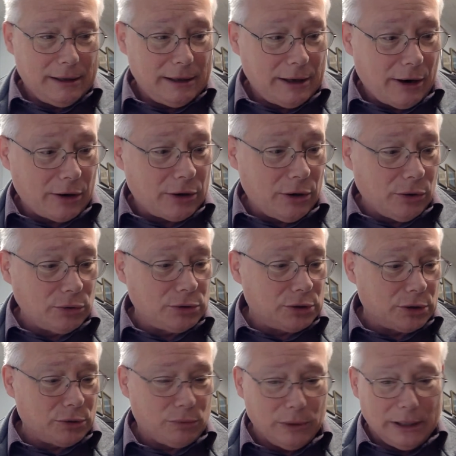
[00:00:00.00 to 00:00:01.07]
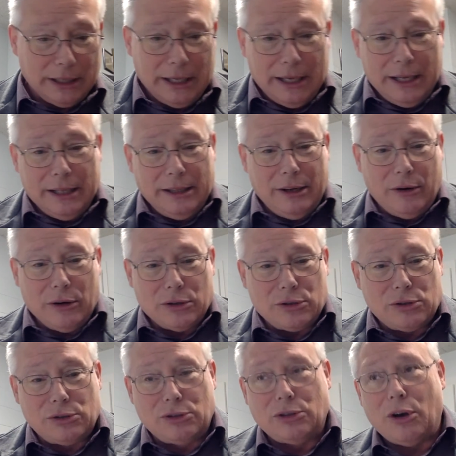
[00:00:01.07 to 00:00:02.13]
our culture when there is
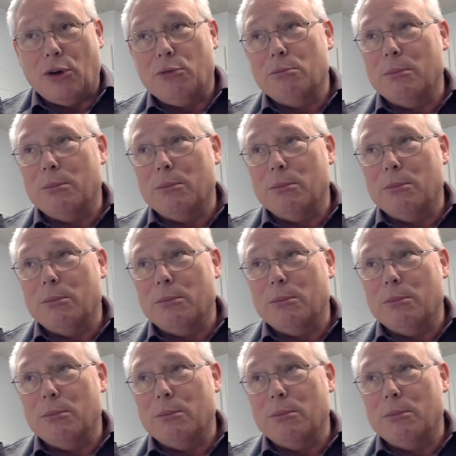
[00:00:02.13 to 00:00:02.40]
so